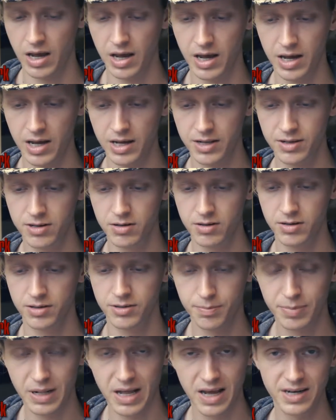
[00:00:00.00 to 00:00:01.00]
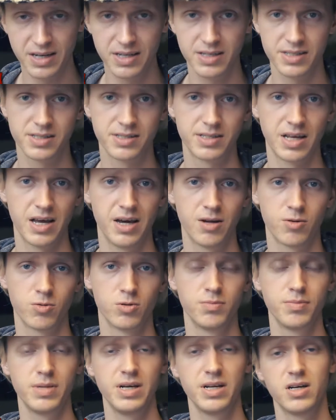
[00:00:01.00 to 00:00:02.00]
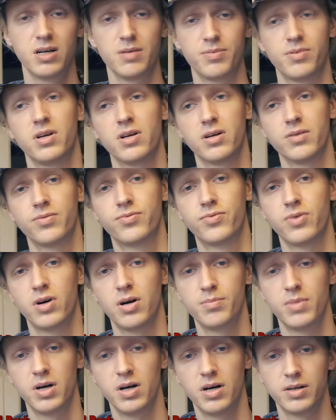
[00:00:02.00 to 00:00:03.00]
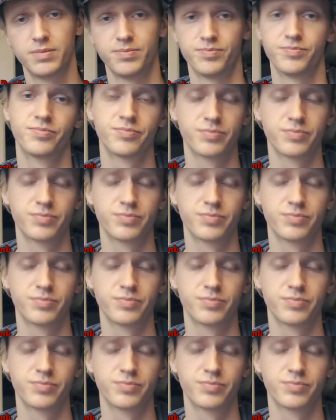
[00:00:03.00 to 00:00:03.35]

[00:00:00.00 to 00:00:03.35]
And the plan is that we'll meet up there from